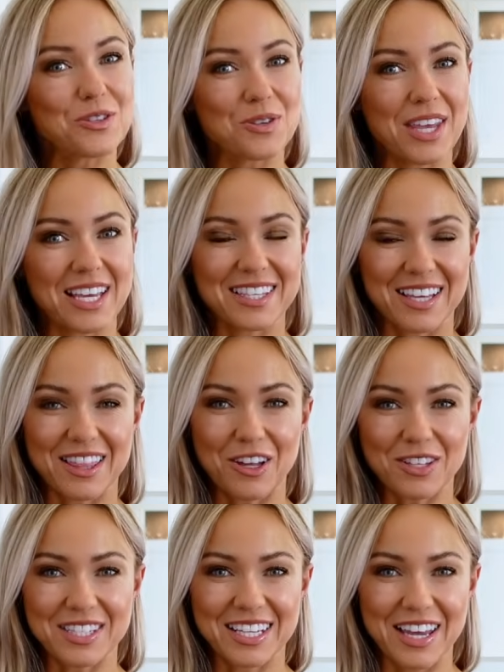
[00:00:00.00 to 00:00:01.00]
So yes,
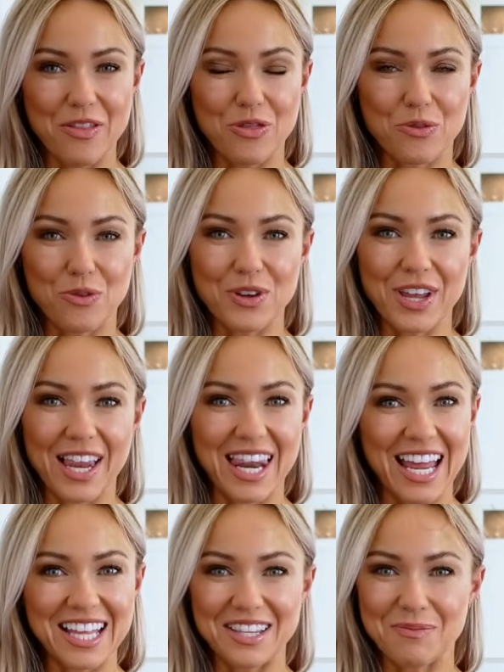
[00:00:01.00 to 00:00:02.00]
lots to get through.
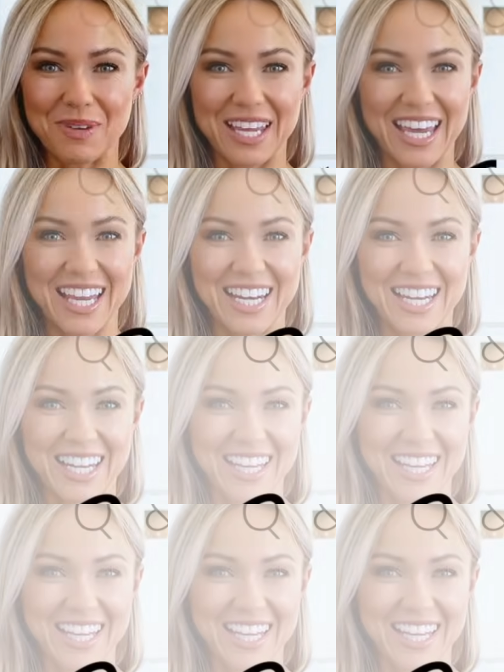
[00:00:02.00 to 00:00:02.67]
Let's begin.